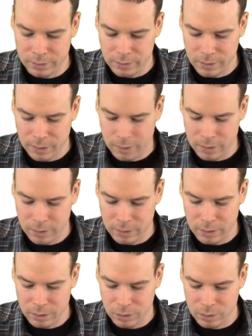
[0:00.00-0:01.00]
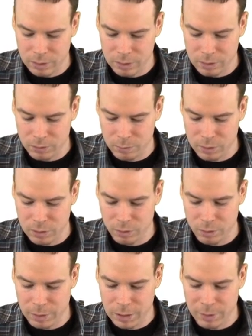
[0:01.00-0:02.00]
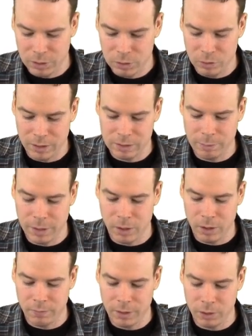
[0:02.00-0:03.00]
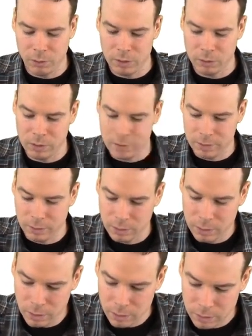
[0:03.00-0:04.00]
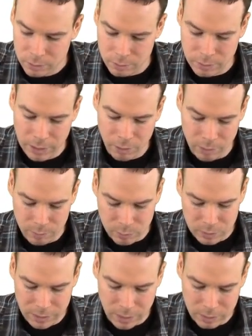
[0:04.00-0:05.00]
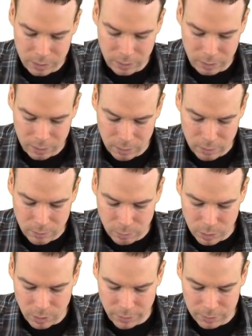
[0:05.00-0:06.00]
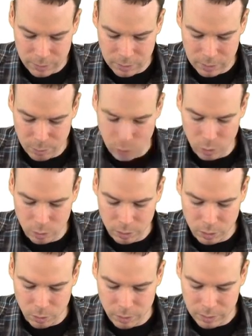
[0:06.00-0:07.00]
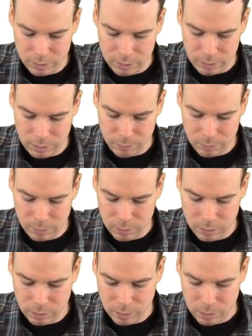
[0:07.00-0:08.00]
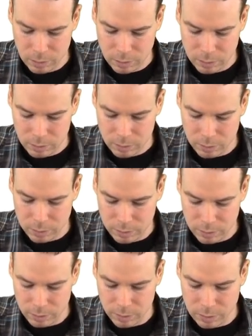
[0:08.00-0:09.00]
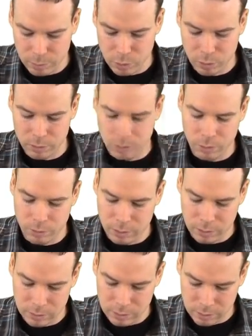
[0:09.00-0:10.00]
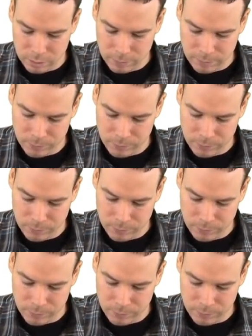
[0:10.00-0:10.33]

theta increases from 0 to pi by 2, I see my r value increasing. So now I'm set to plot this in the polar coordinate system. So let's look at the polar coordinate system.